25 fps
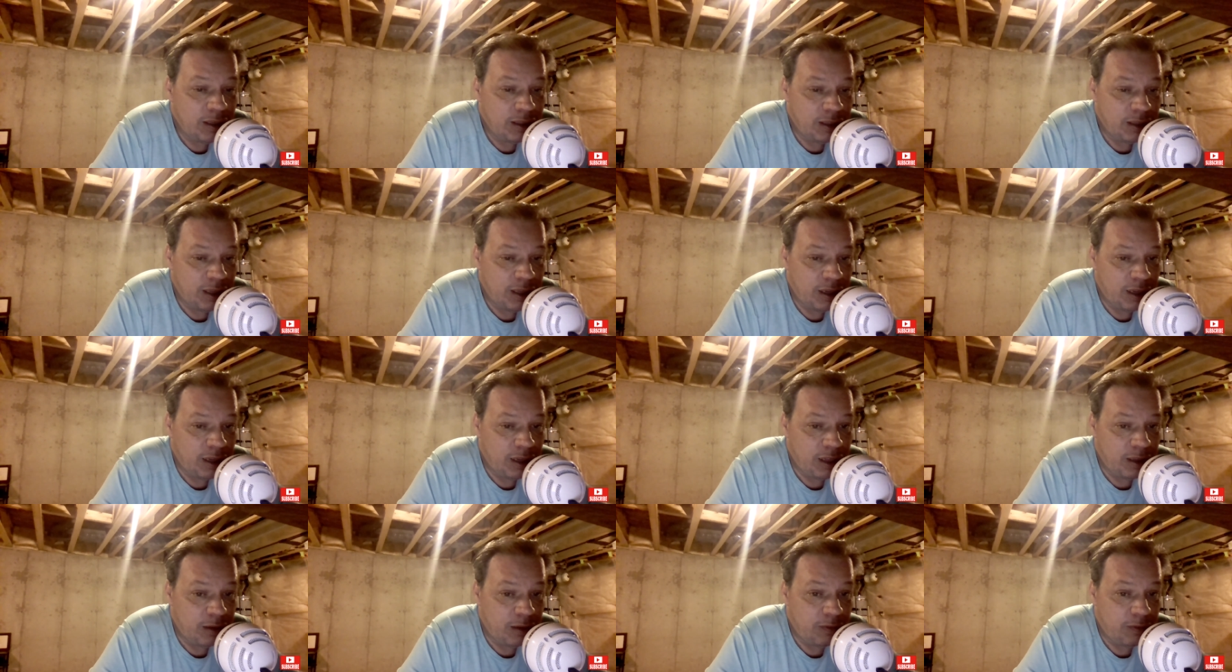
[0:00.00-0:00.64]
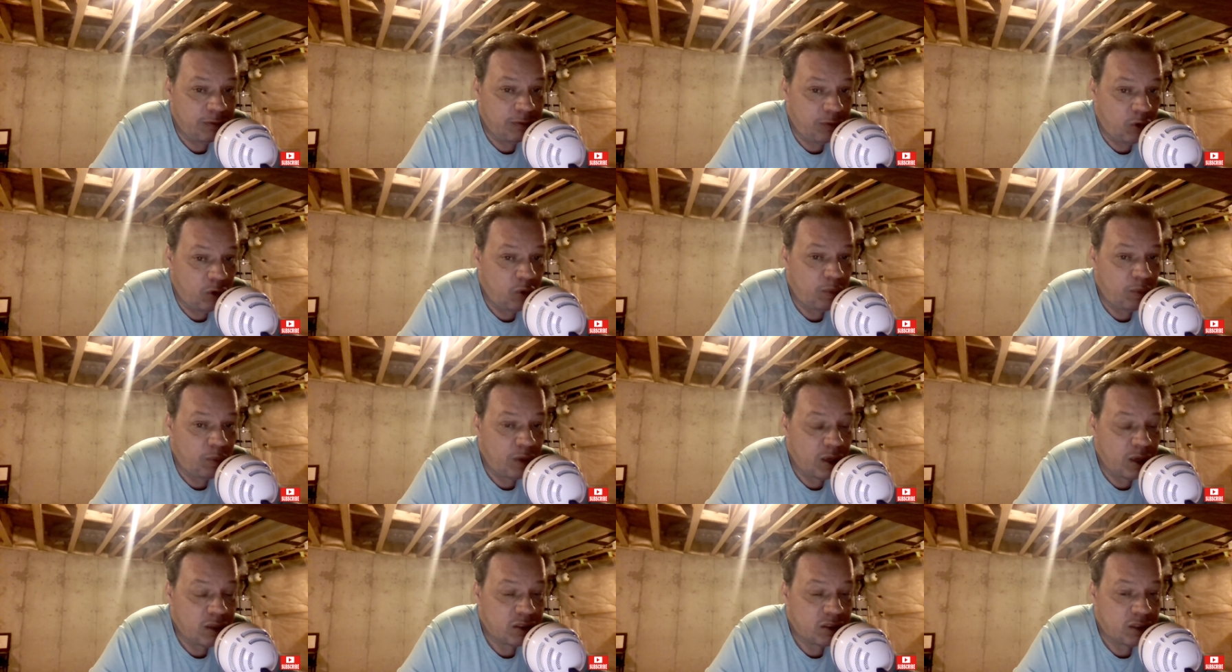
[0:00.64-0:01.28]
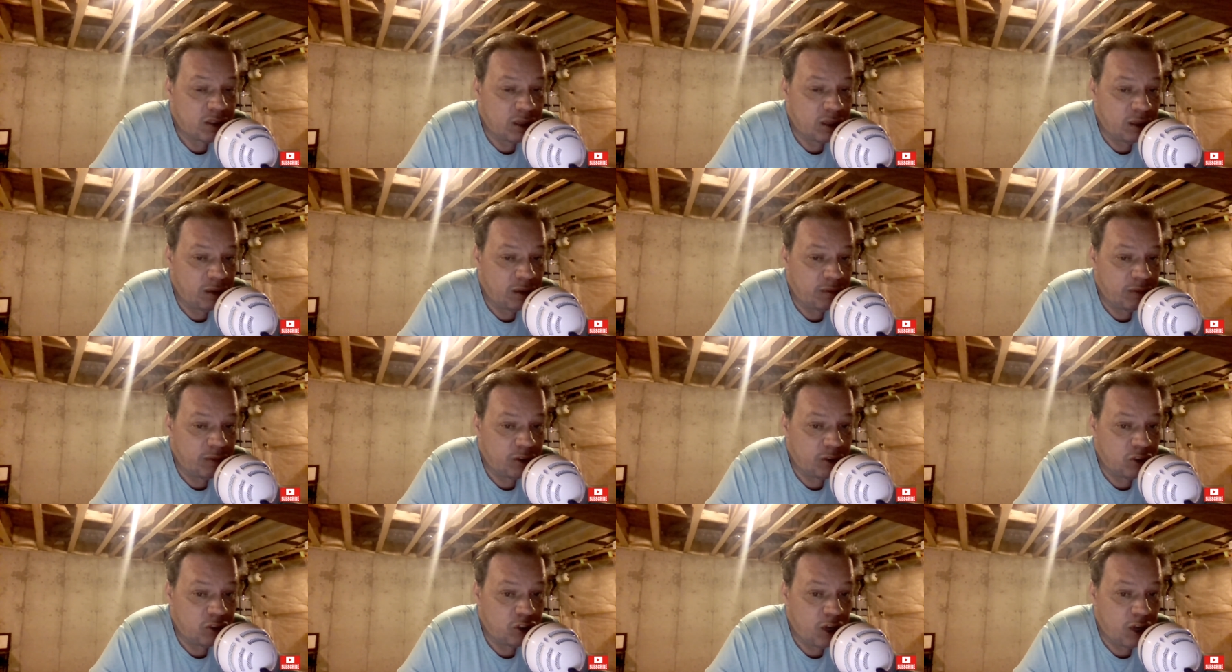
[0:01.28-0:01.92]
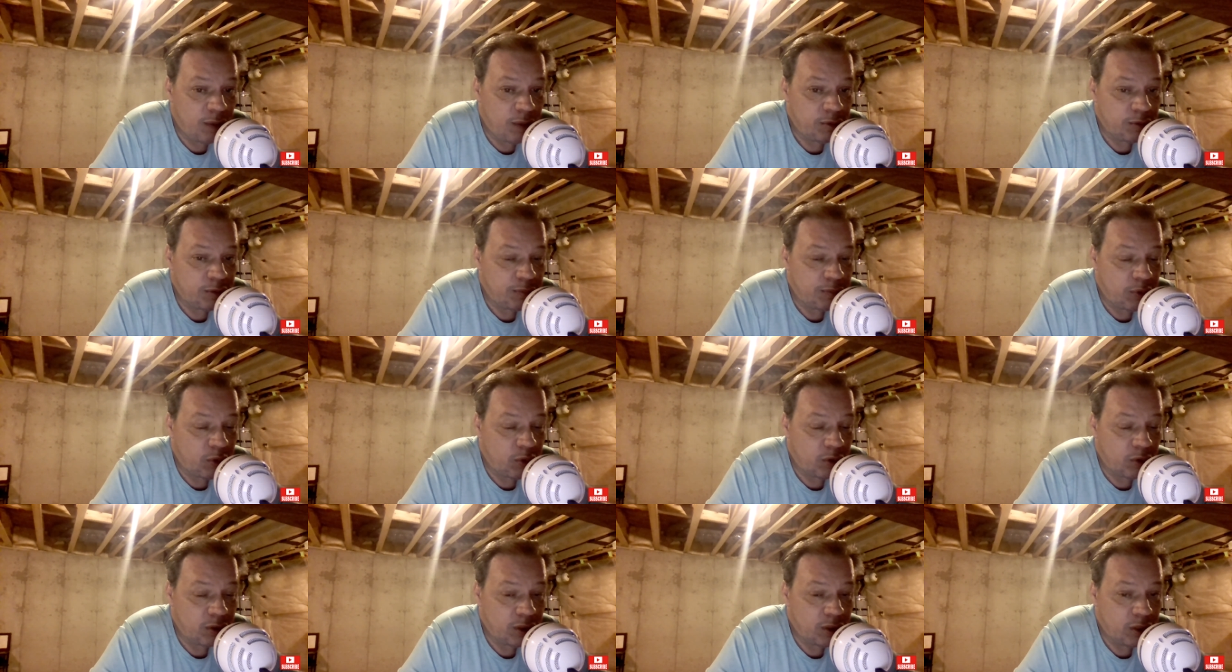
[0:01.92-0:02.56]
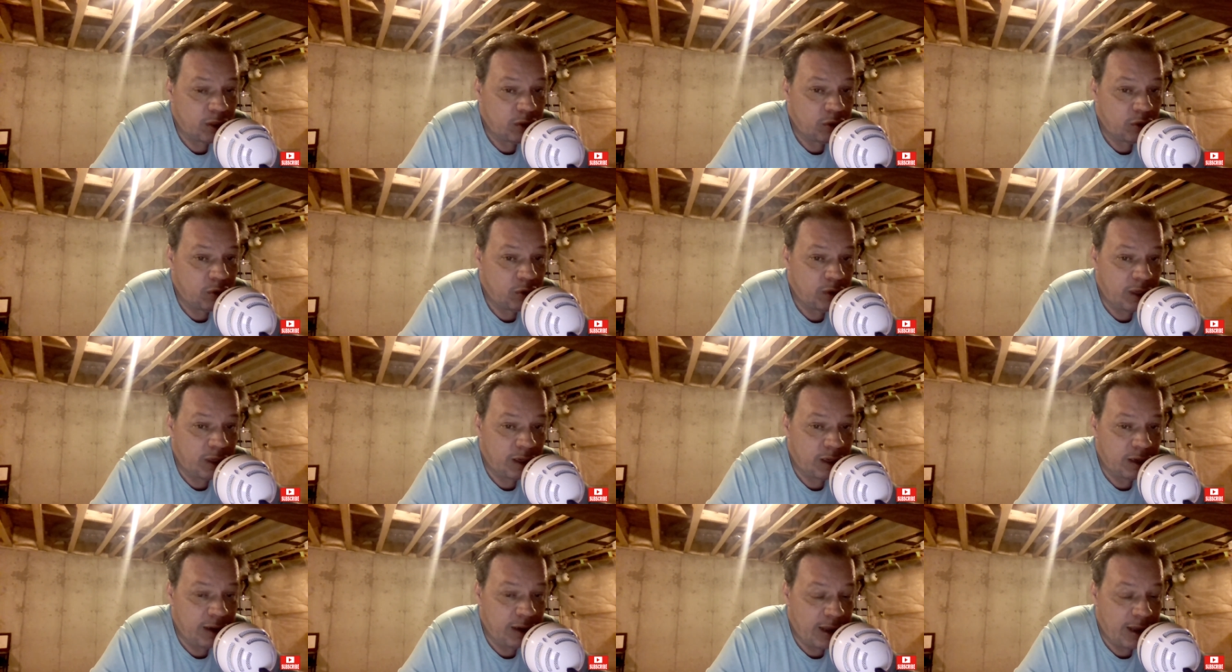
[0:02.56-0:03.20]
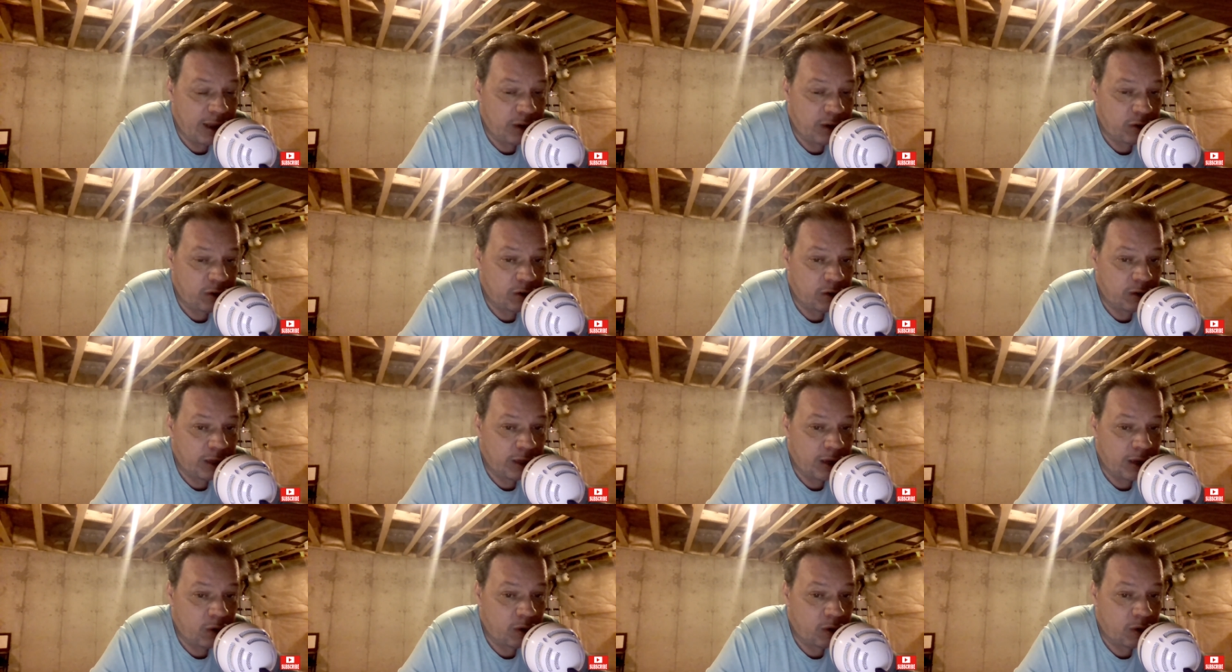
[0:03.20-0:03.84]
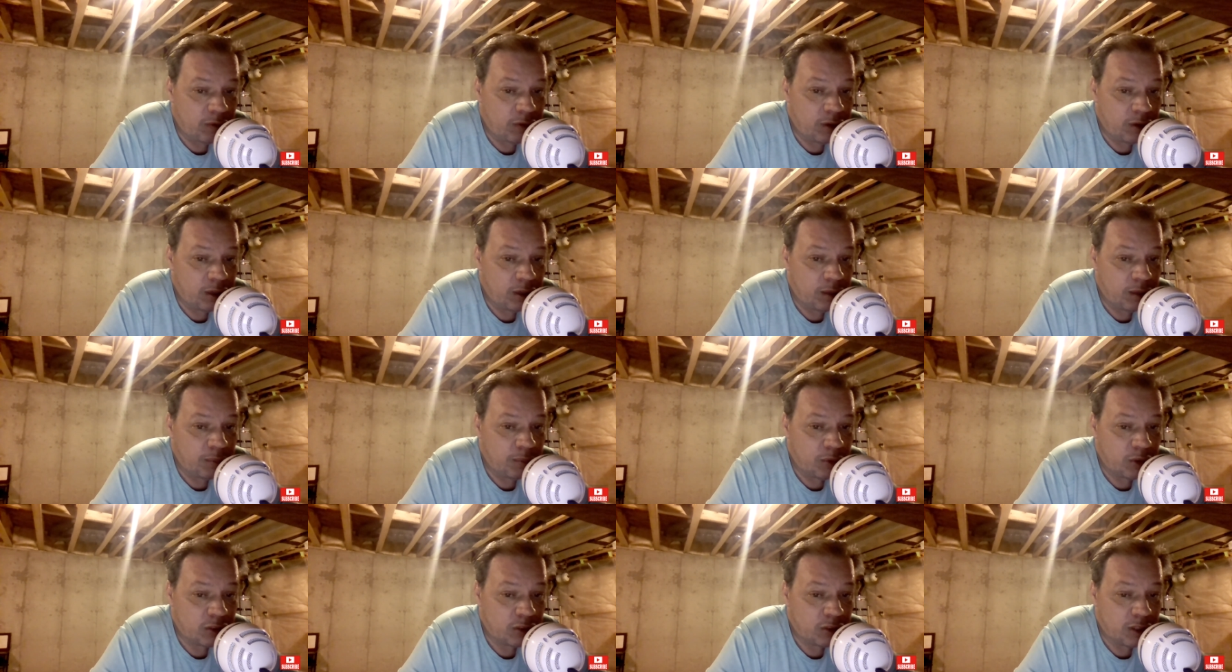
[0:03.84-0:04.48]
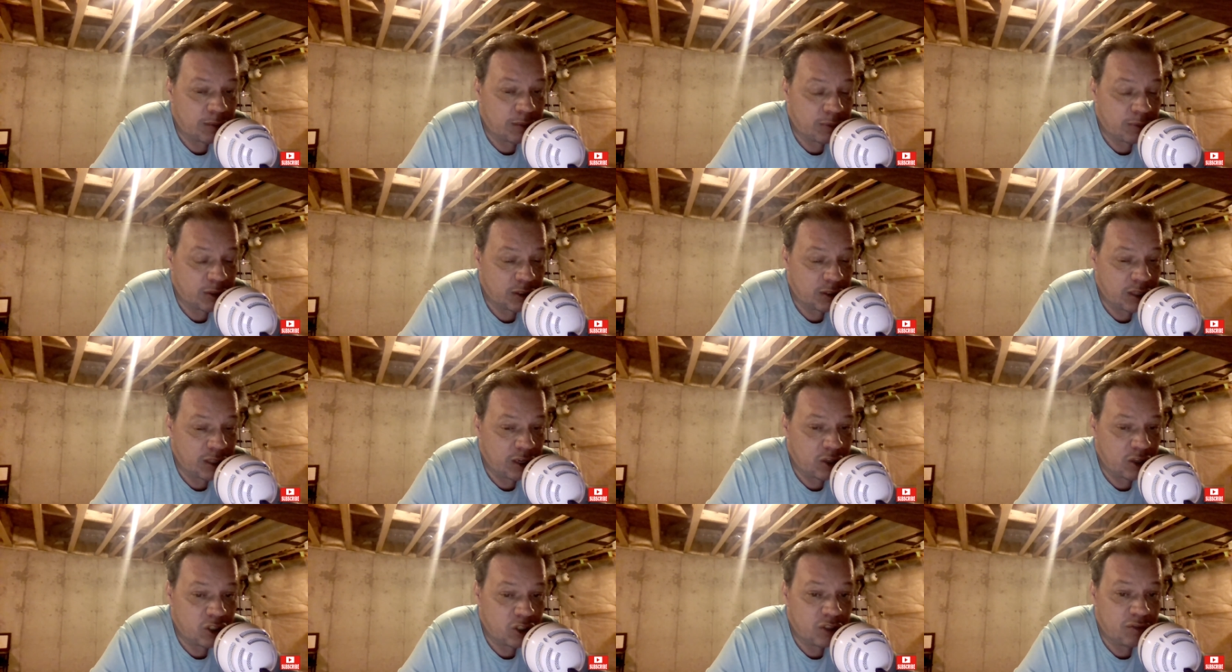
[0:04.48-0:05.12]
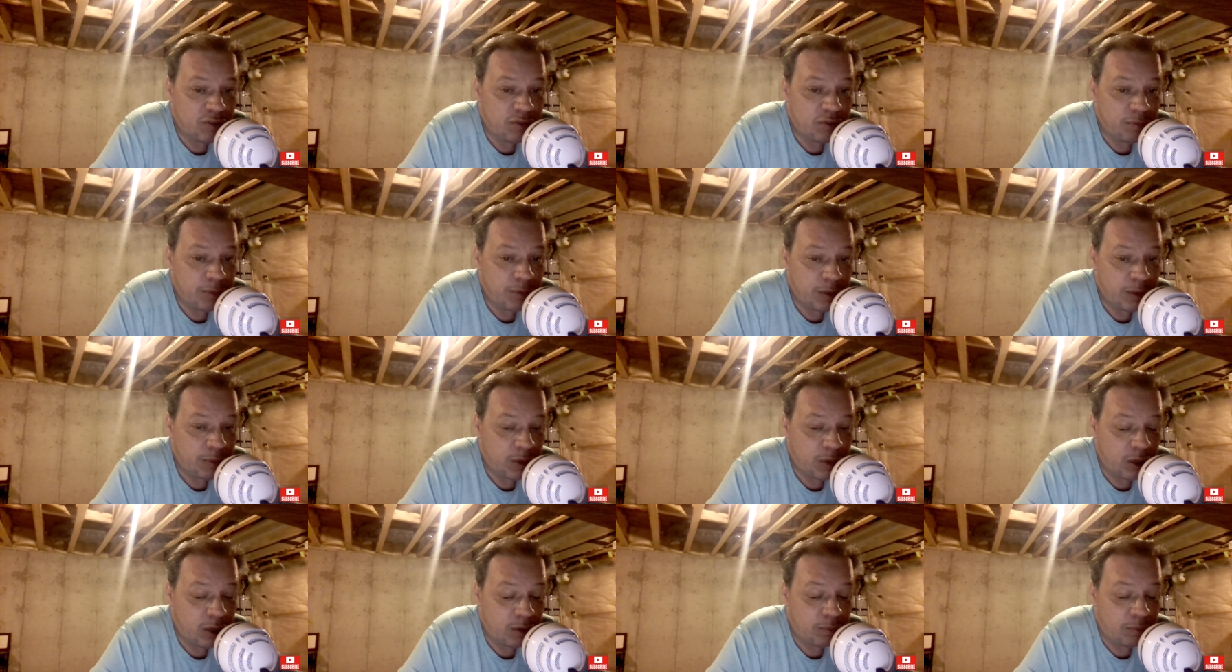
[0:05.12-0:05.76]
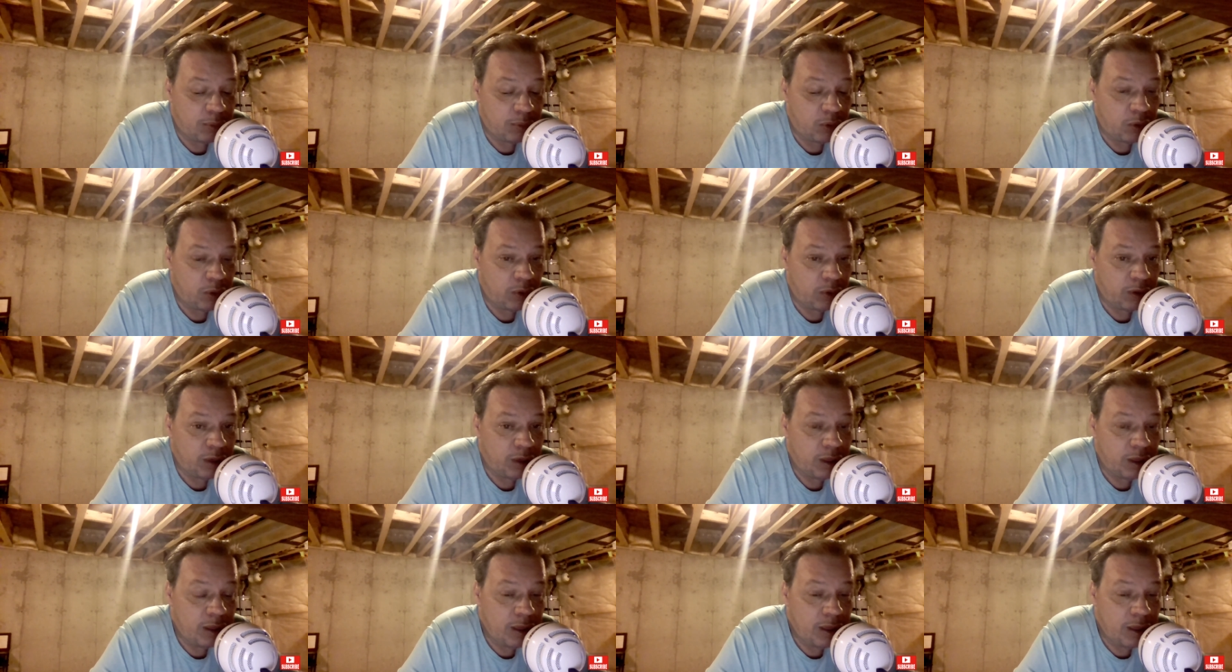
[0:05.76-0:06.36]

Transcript: get a full month's of the jobs report to get an accurate count of the numbers and percentage of people unemployed